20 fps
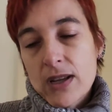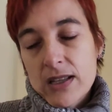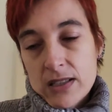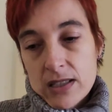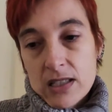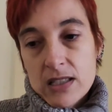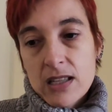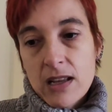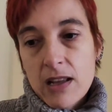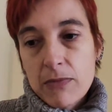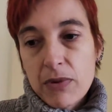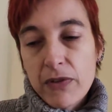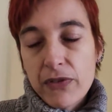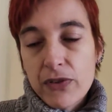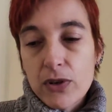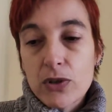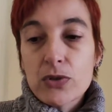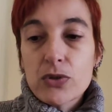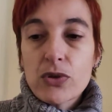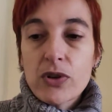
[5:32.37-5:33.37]
as I said
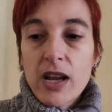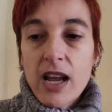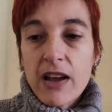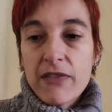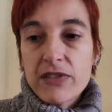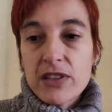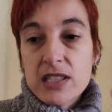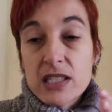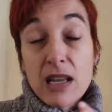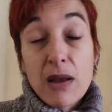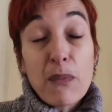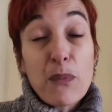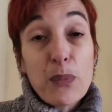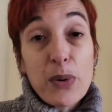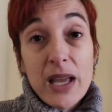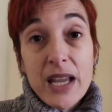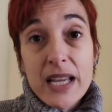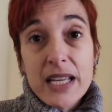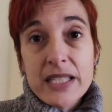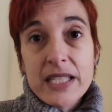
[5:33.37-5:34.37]
before, to have the same
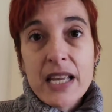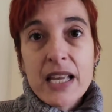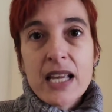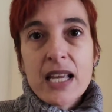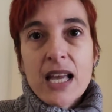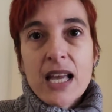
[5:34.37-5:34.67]
place,